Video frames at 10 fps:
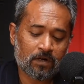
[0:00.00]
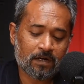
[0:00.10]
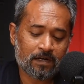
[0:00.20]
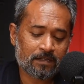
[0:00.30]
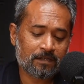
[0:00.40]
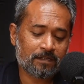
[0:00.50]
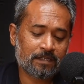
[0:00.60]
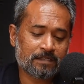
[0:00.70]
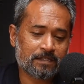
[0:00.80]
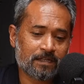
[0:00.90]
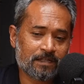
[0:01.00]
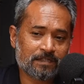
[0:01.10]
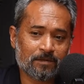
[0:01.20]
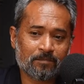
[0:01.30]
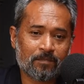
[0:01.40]
This is
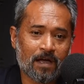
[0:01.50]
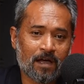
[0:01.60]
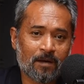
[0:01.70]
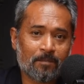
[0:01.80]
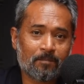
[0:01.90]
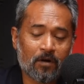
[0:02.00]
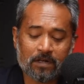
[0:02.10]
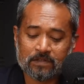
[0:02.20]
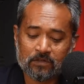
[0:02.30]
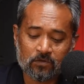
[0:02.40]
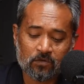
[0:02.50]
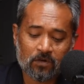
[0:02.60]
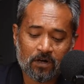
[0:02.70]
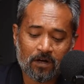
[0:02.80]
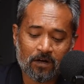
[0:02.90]
part two
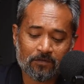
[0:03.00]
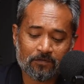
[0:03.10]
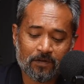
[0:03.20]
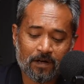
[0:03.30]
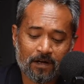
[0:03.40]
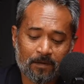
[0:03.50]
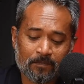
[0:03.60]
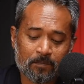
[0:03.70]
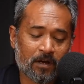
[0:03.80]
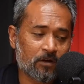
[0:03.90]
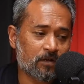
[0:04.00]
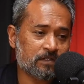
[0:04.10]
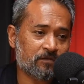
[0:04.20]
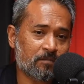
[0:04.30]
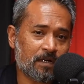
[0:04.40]
of the Paradox of
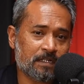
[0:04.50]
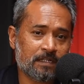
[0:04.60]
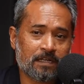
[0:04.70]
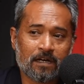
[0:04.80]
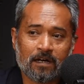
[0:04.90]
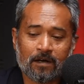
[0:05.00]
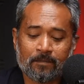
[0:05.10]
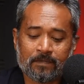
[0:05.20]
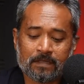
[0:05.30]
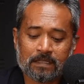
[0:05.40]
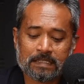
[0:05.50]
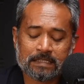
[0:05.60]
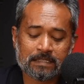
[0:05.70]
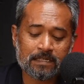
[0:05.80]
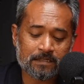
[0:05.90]
Money
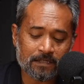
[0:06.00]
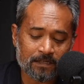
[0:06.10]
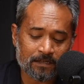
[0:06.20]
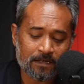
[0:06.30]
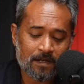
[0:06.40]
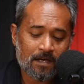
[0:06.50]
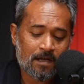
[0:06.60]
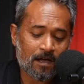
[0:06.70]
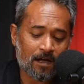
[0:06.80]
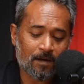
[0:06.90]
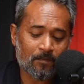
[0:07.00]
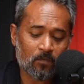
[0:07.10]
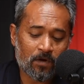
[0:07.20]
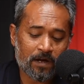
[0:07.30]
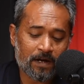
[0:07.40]
season,
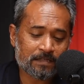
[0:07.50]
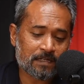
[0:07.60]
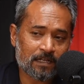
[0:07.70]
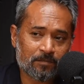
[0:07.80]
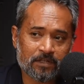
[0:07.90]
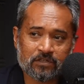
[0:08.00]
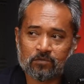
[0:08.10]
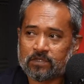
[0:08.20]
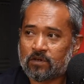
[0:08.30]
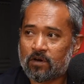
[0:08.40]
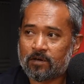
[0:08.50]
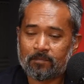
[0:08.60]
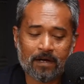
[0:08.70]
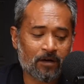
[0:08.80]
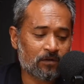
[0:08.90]
where, as Khalid mentioned, we talk
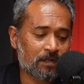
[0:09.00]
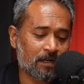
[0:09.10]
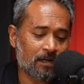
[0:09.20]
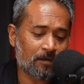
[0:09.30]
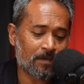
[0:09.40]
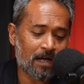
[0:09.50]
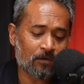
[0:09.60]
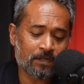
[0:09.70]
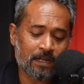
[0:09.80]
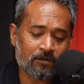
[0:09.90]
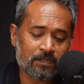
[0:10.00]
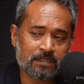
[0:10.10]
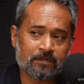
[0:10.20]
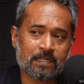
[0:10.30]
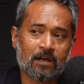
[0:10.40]
about how narratives,
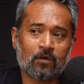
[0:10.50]
how